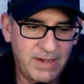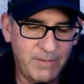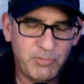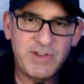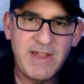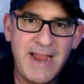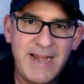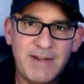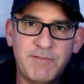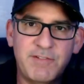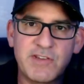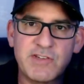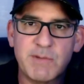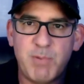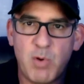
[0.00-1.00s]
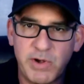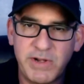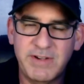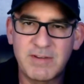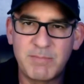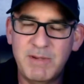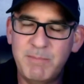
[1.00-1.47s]
kind of
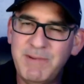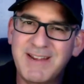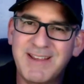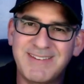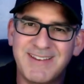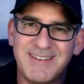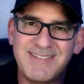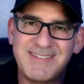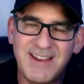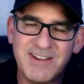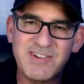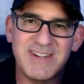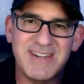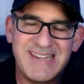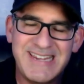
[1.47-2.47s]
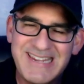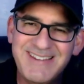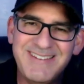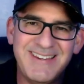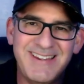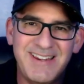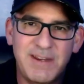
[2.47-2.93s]
disappointing to me because it's such an
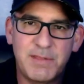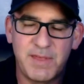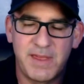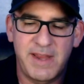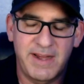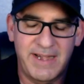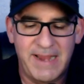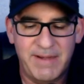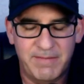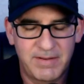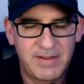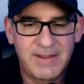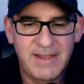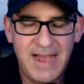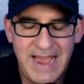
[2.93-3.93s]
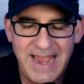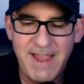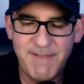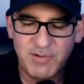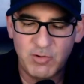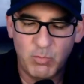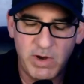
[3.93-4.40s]
easy thing. And I
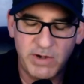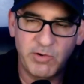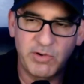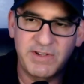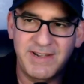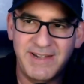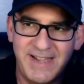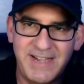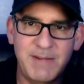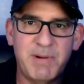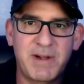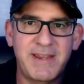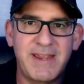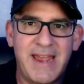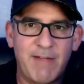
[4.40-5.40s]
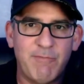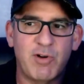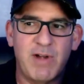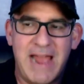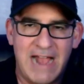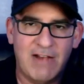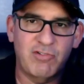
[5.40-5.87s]
have to wonder, did anybody
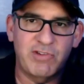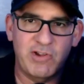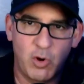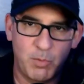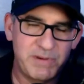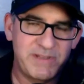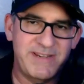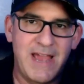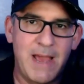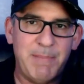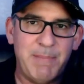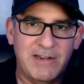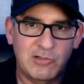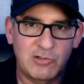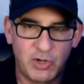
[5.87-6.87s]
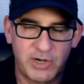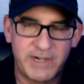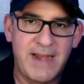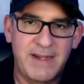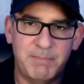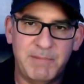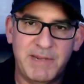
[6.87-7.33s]
ever actually open the app and look
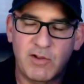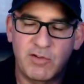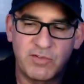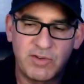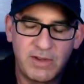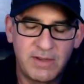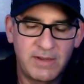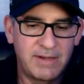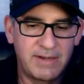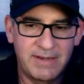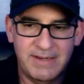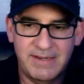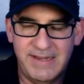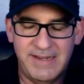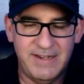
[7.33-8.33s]
at it? Because it